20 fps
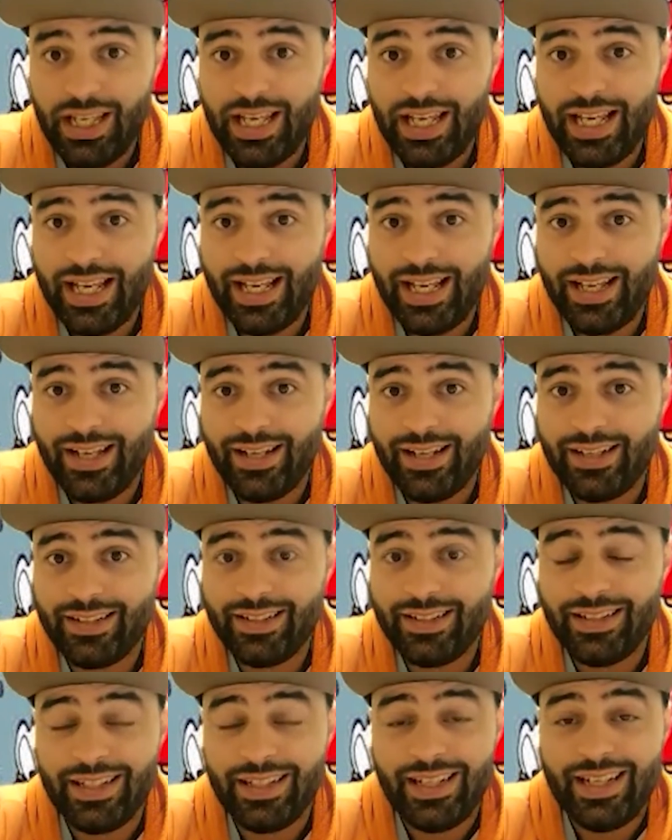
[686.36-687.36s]

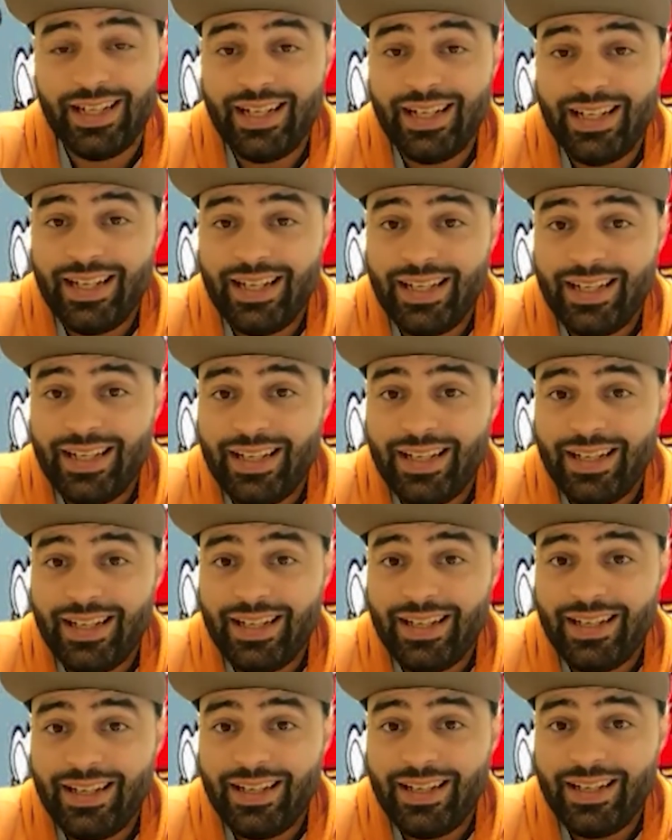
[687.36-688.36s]
And
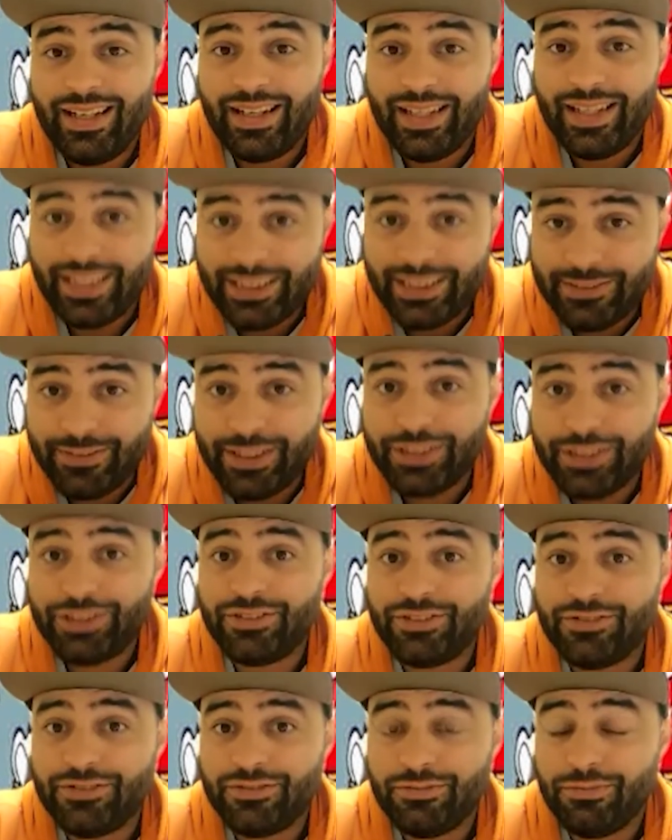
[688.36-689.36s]
his
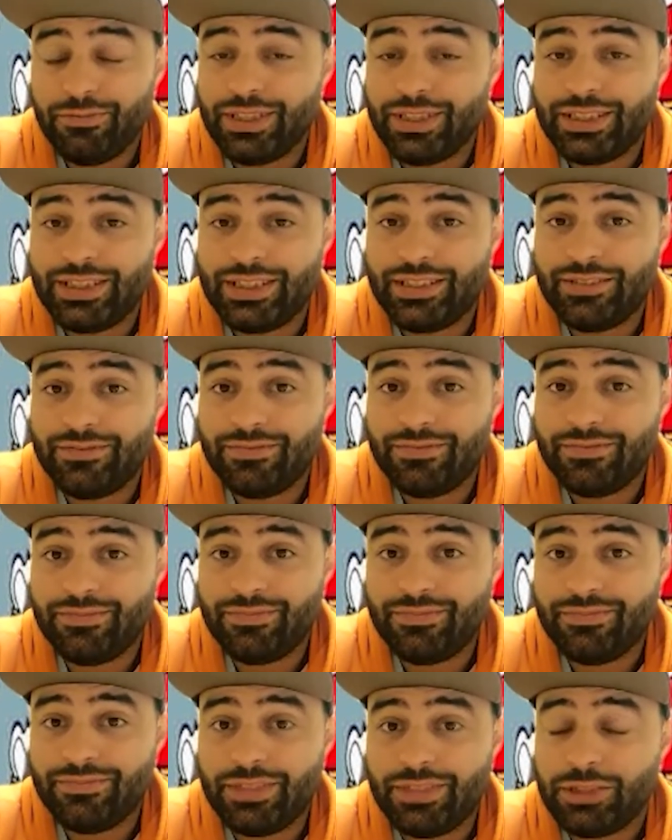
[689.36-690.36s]
vision wasn't
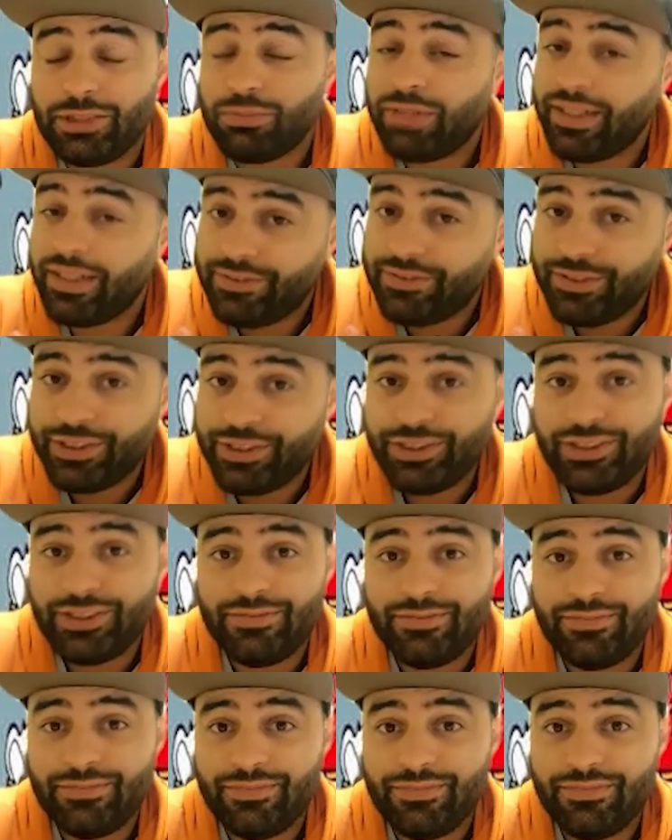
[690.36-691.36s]
his wife's
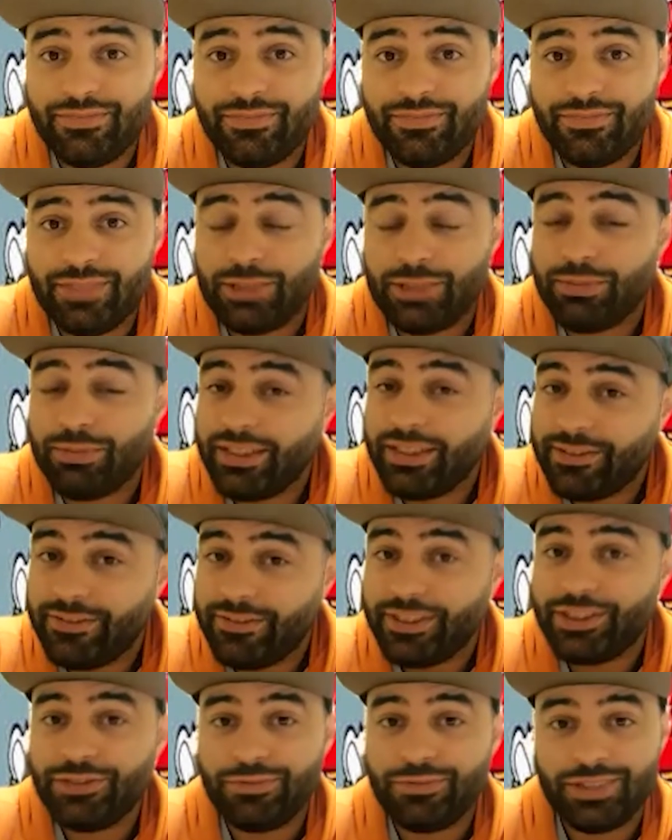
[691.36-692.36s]
vision. His wife's
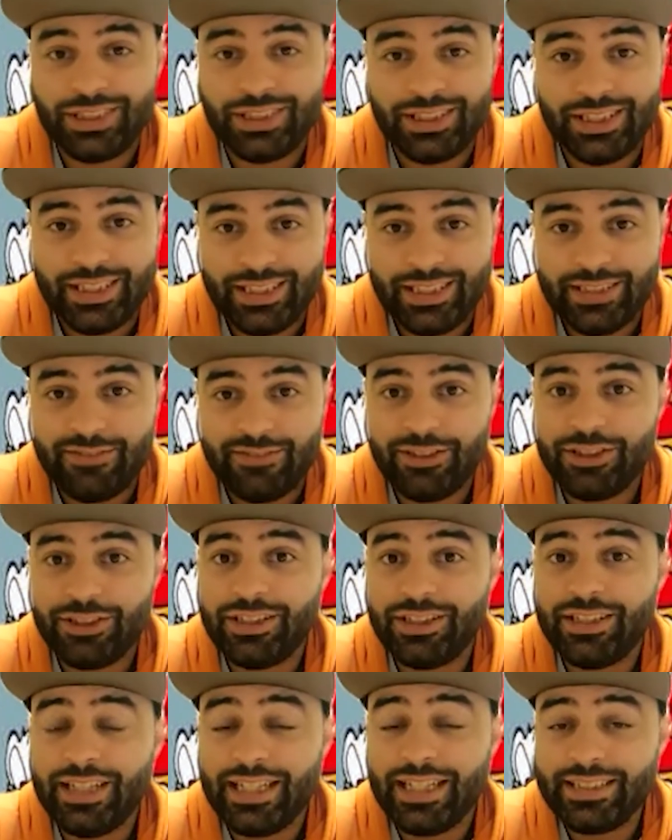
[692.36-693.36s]
vision wasn't his
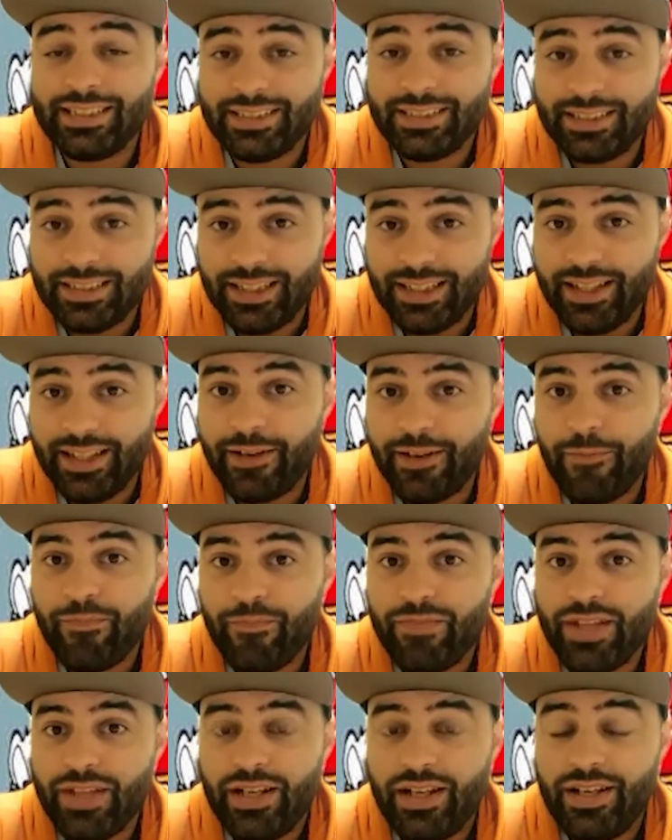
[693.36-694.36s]
vision. And that's the thing.
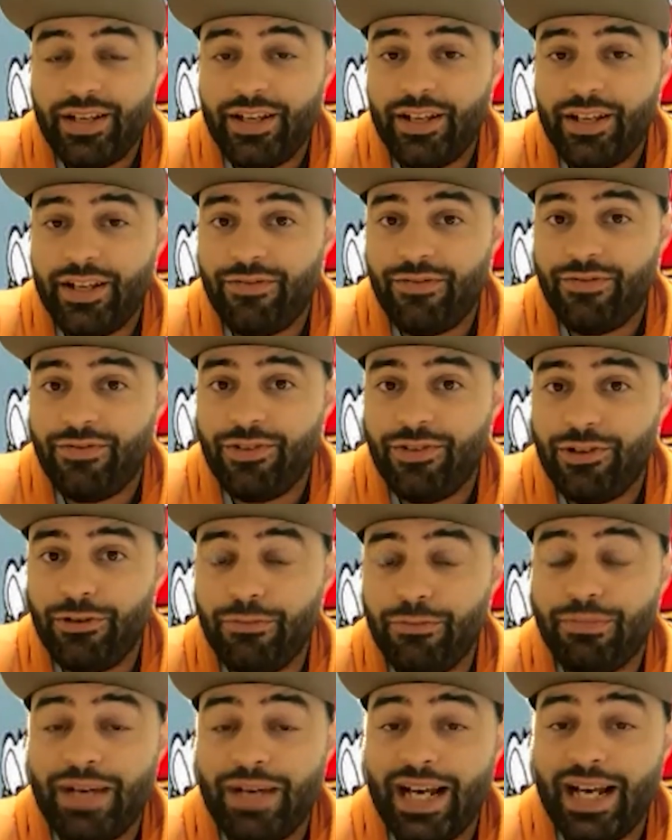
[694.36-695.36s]
If
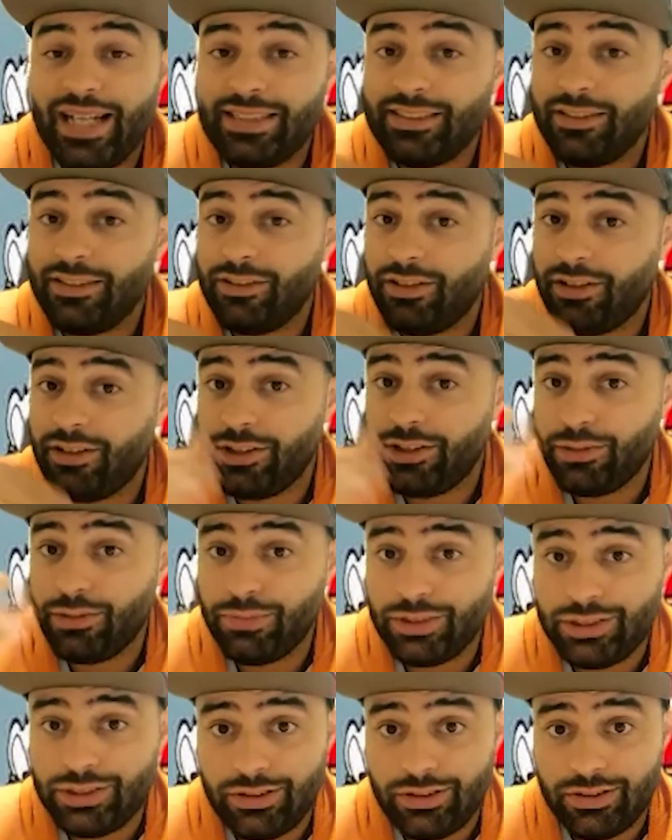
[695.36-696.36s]
you pass along your
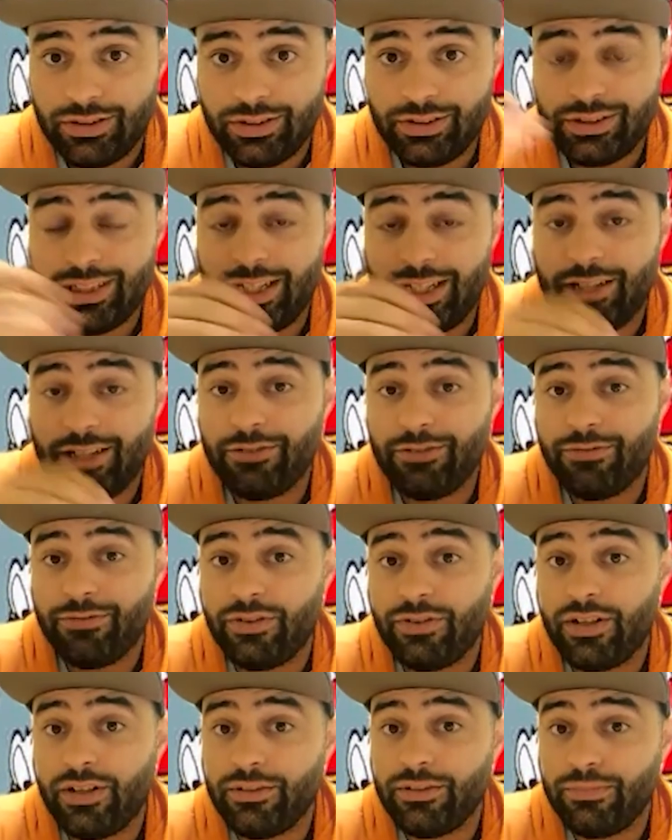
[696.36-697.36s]
material
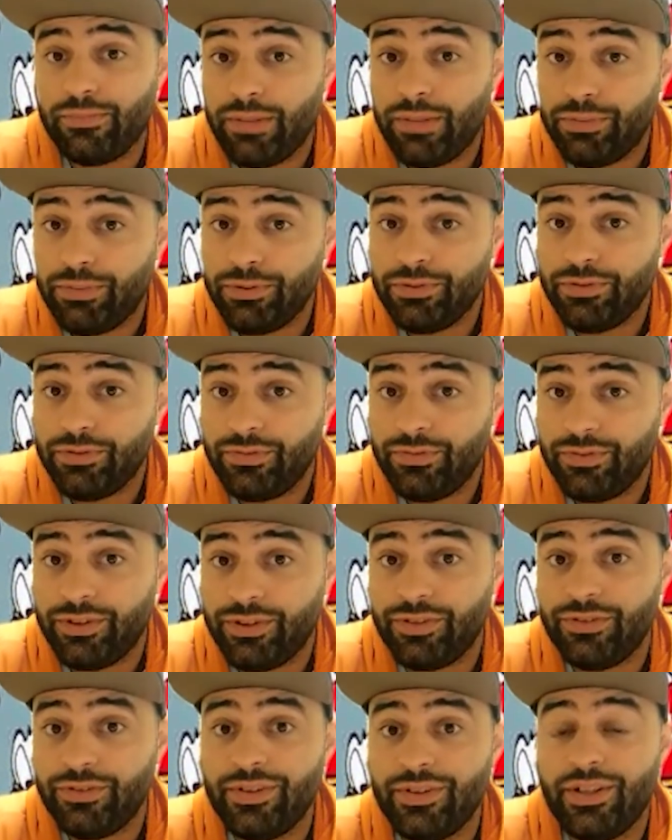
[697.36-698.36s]
for other people to
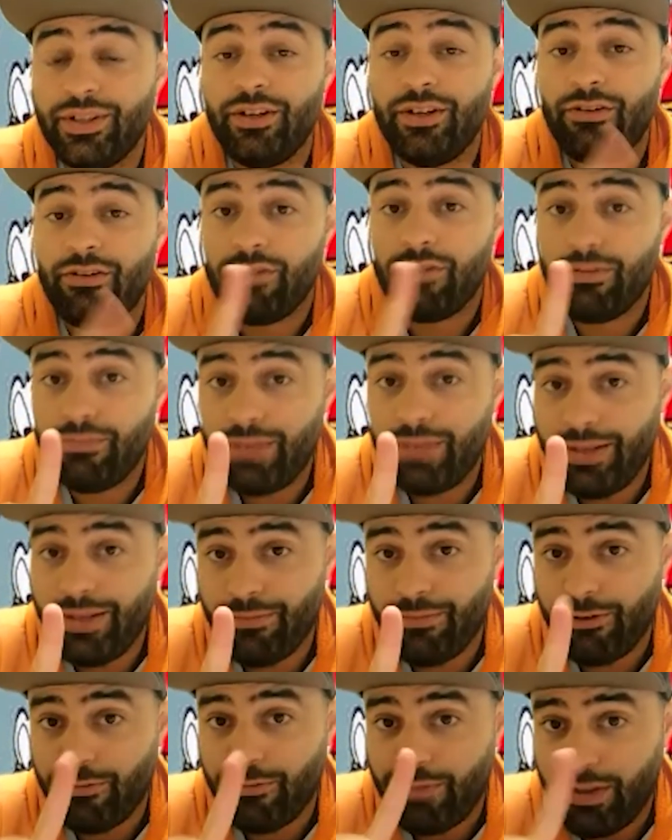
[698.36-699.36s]
review,
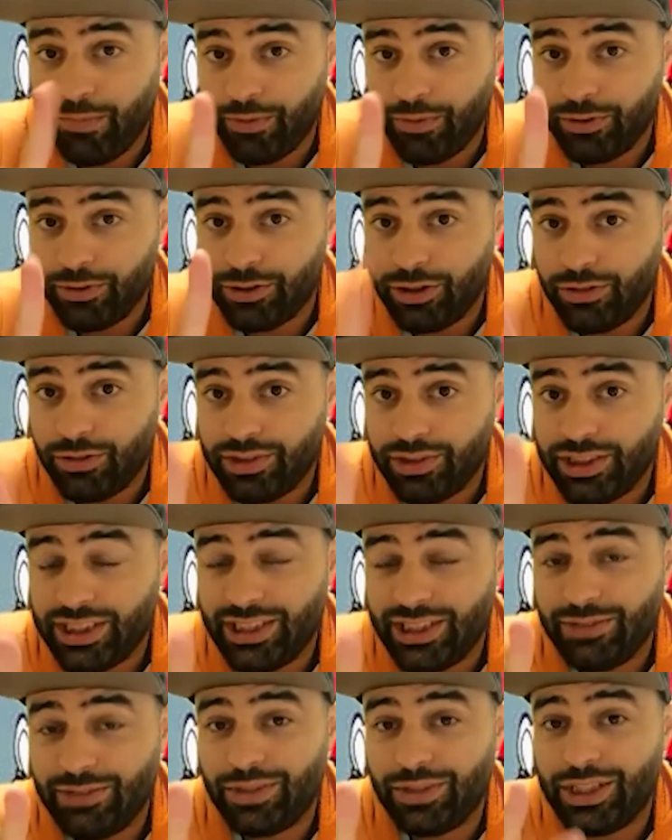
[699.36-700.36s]
remember, people don't
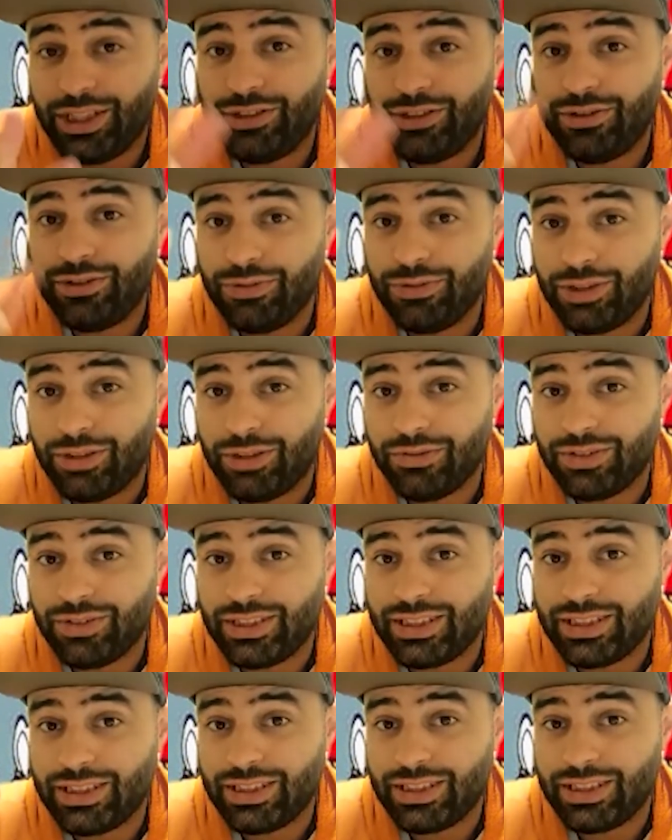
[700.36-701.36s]
see what you don't
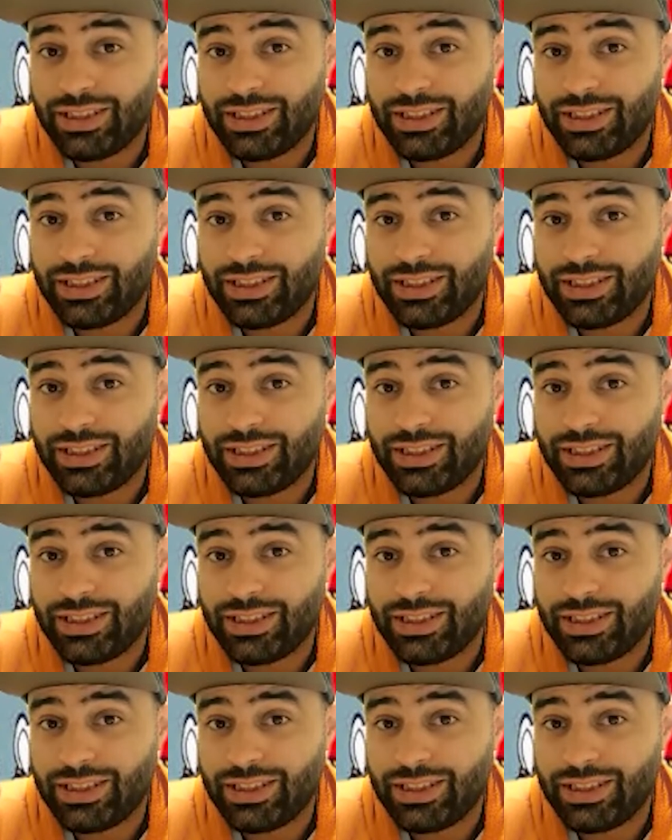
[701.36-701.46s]
see,